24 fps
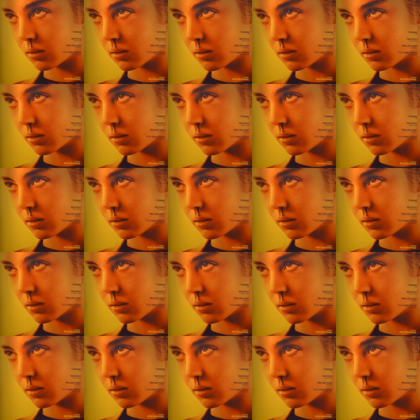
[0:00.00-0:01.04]

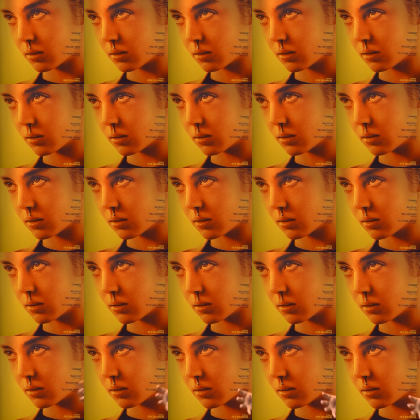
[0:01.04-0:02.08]

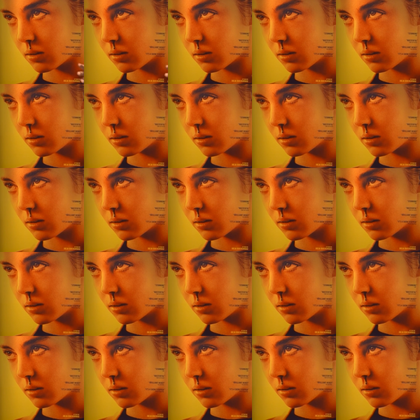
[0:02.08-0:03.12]

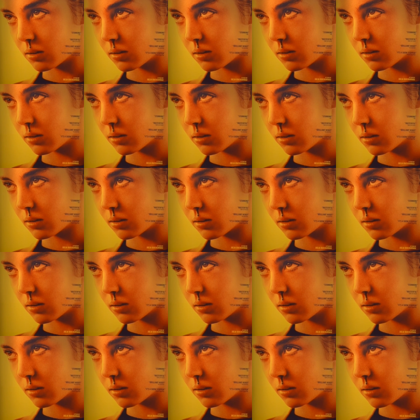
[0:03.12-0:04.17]

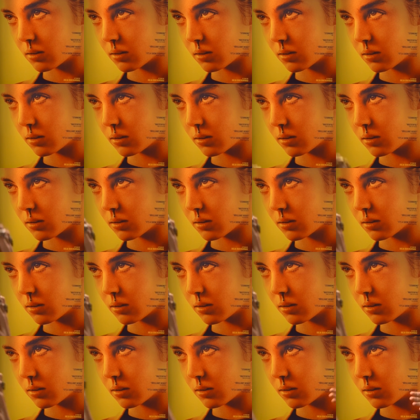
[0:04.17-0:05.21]

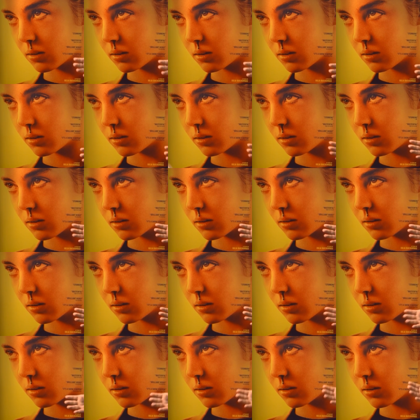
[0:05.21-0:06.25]

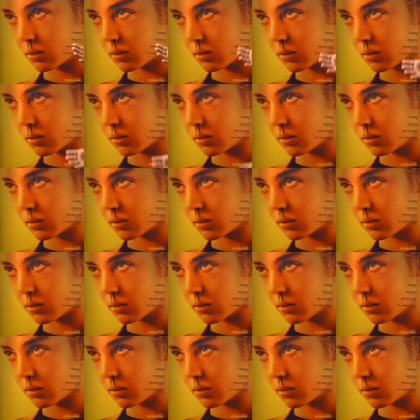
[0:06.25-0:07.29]

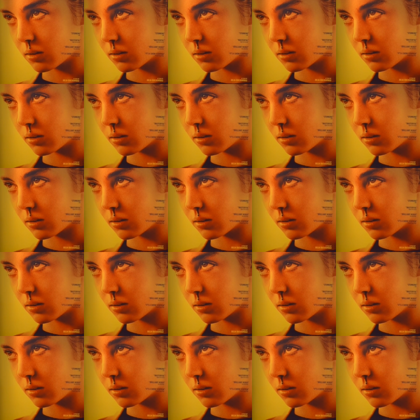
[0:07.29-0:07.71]
(not speaking)